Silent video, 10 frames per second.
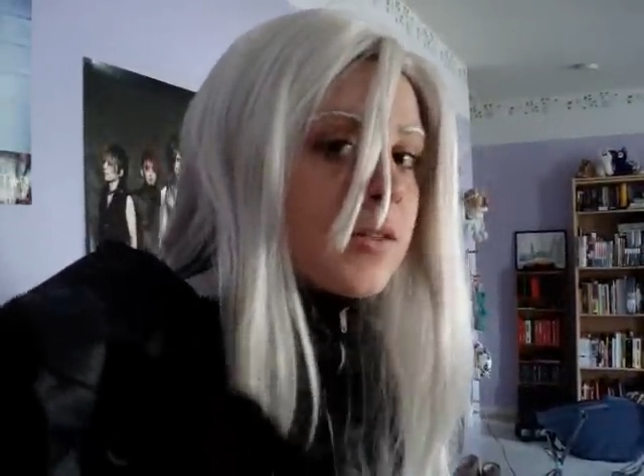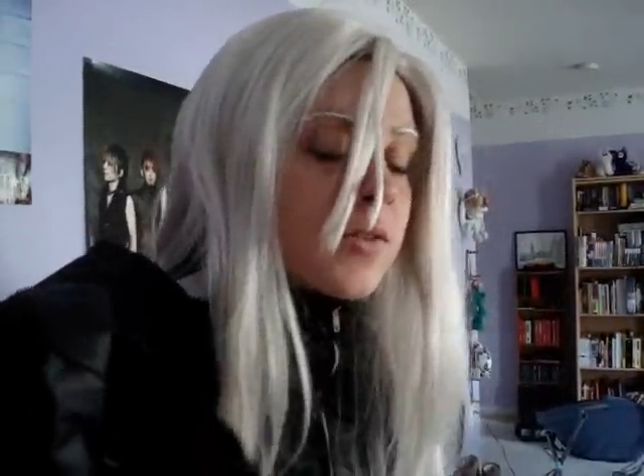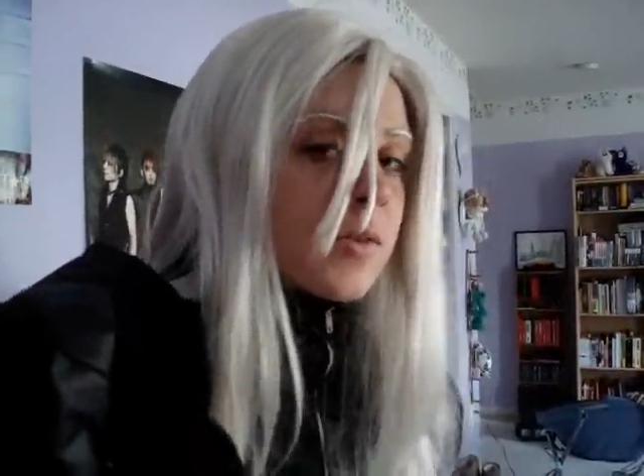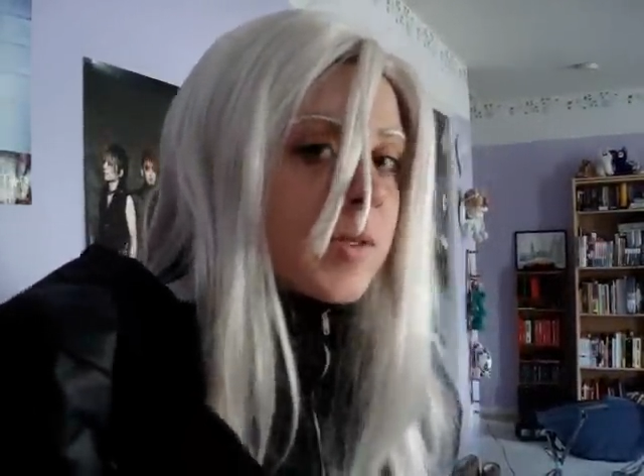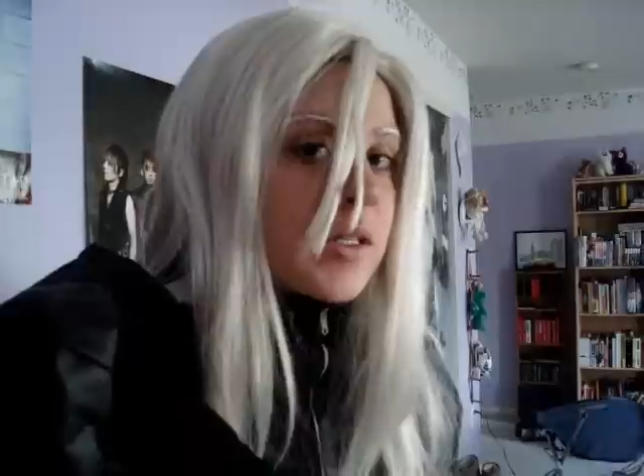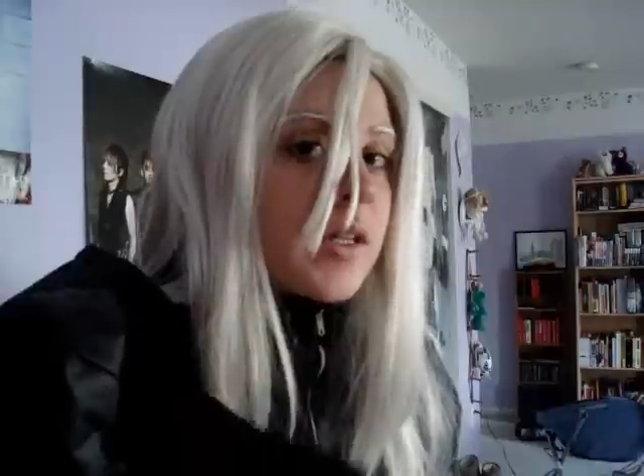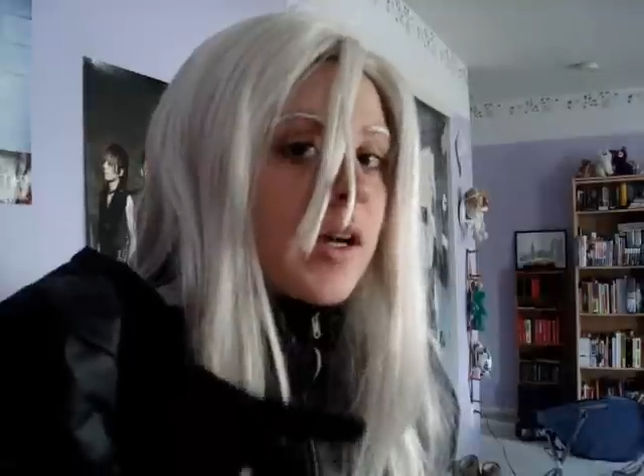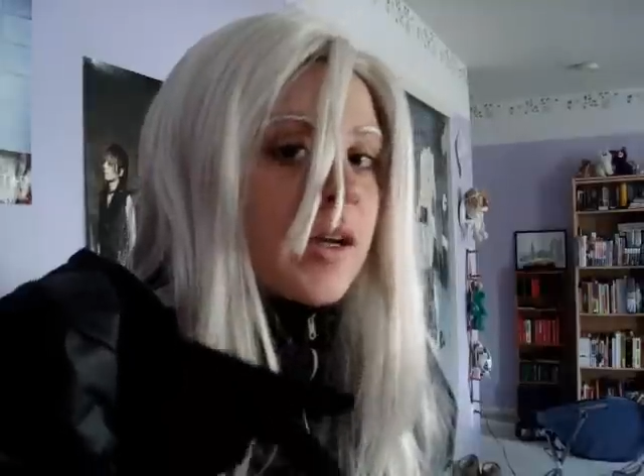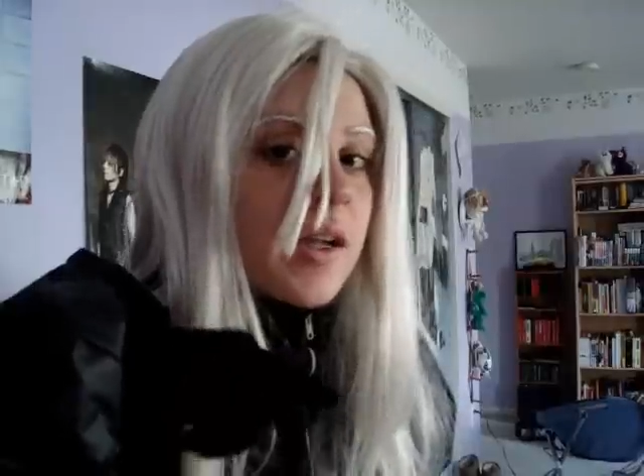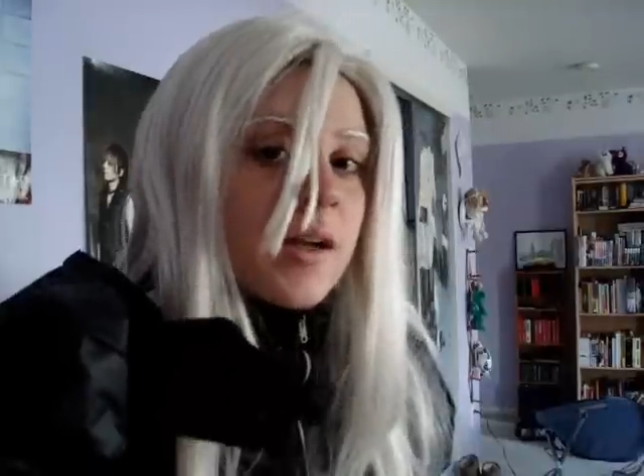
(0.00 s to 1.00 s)
here's who I'm going to
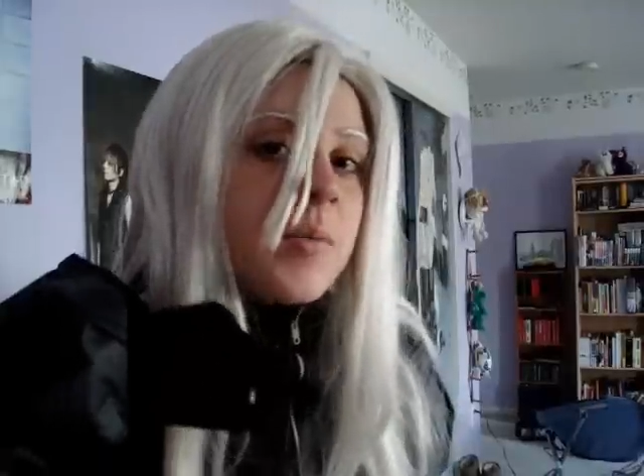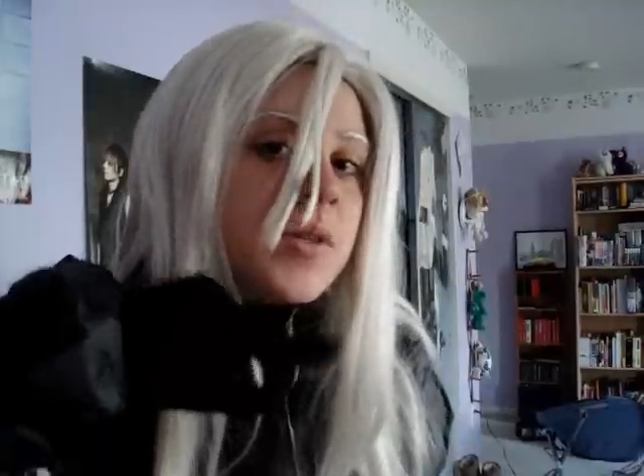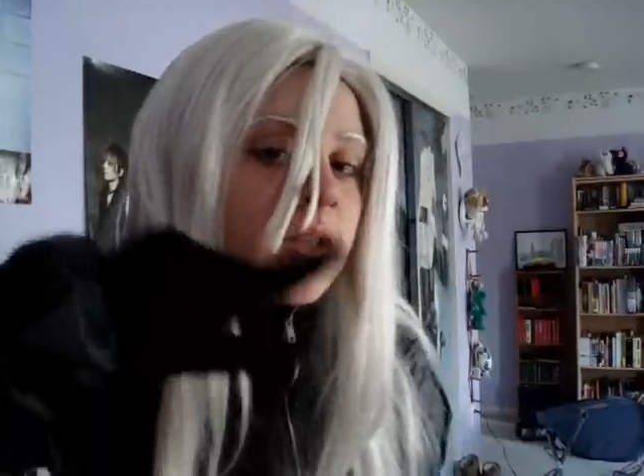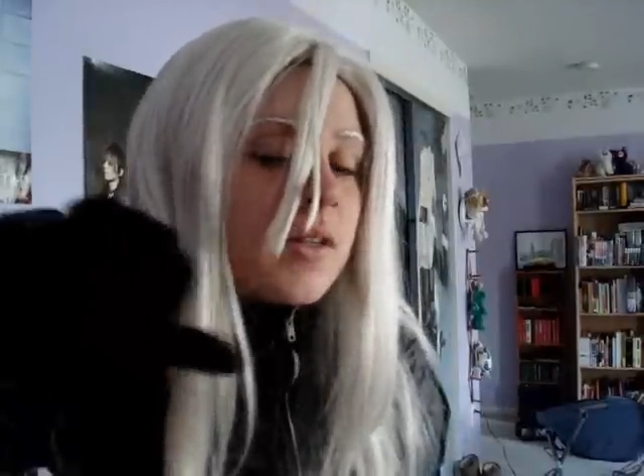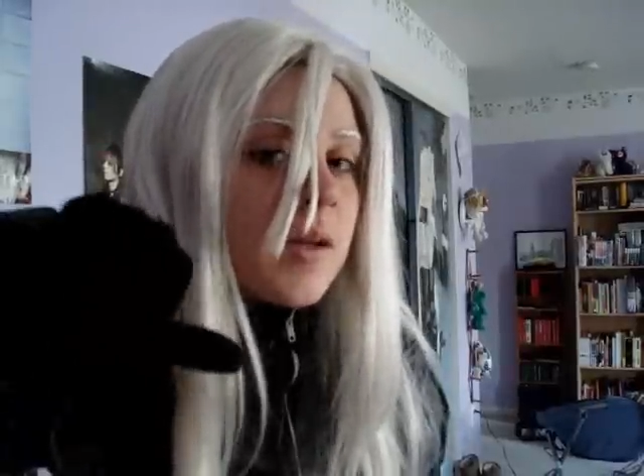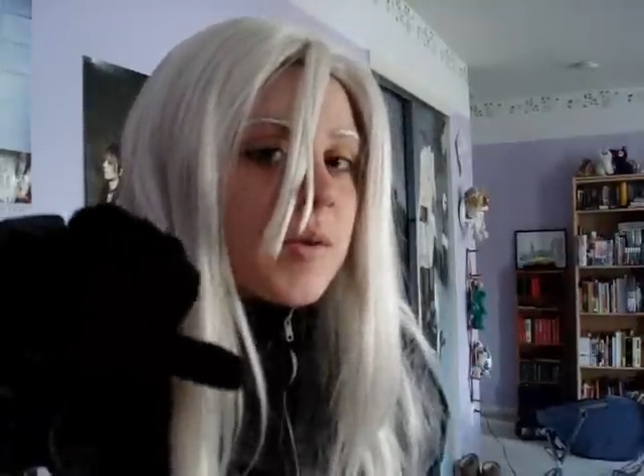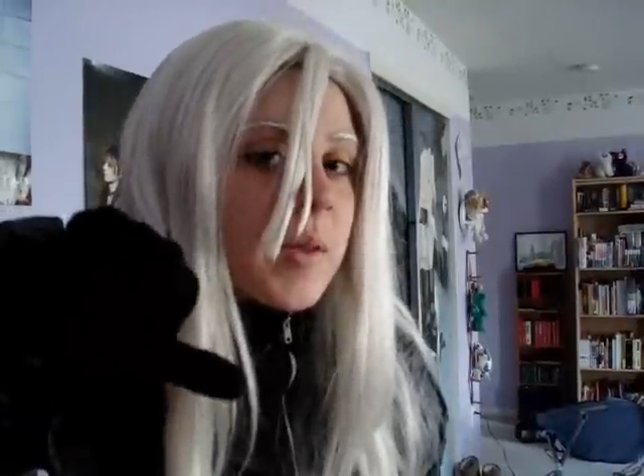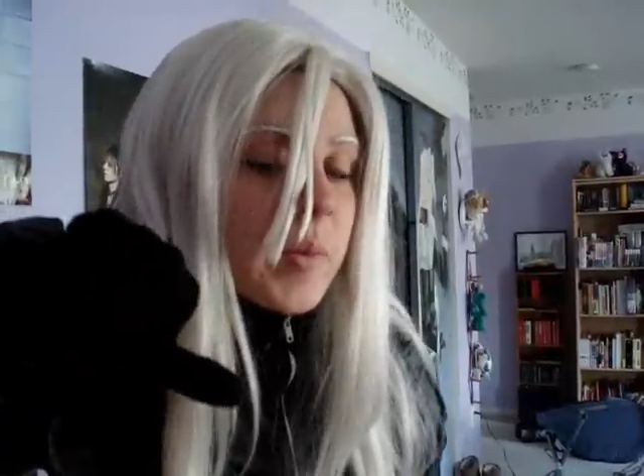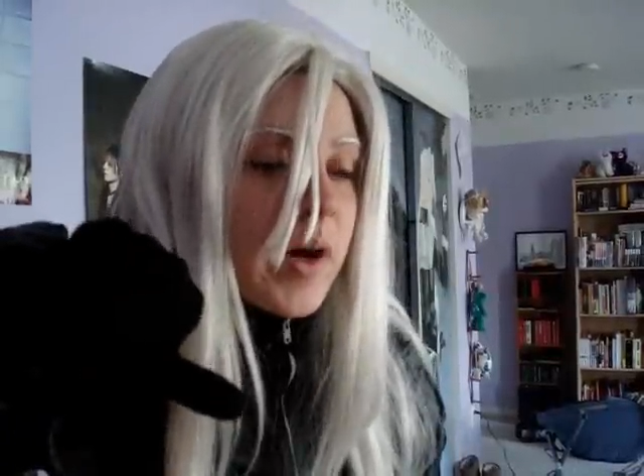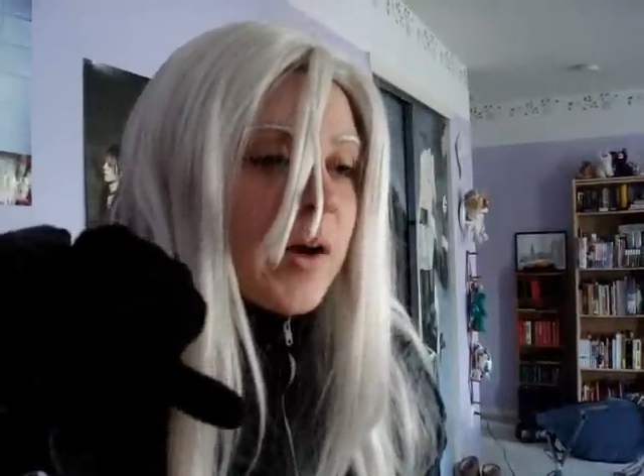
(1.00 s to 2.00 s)
tag, and I'll put the name on
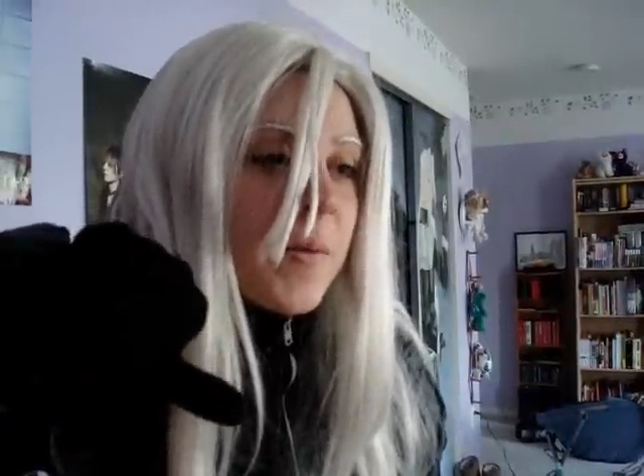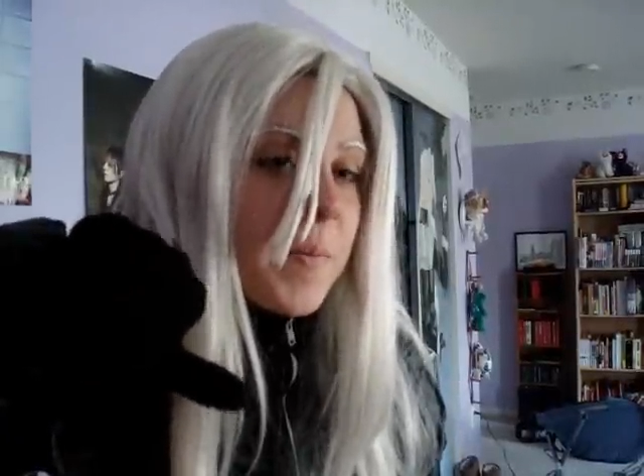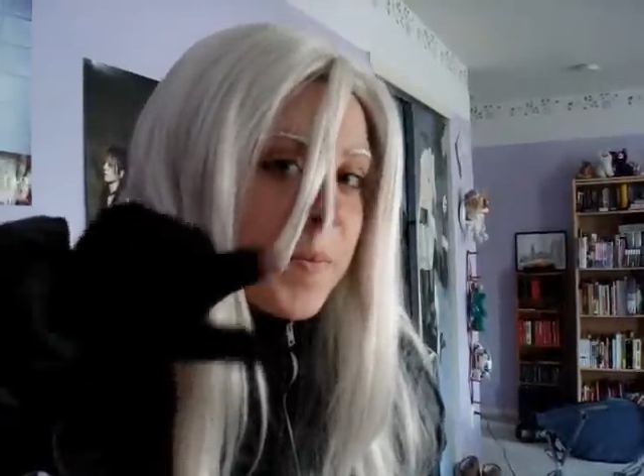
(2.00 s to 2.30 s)
the bottom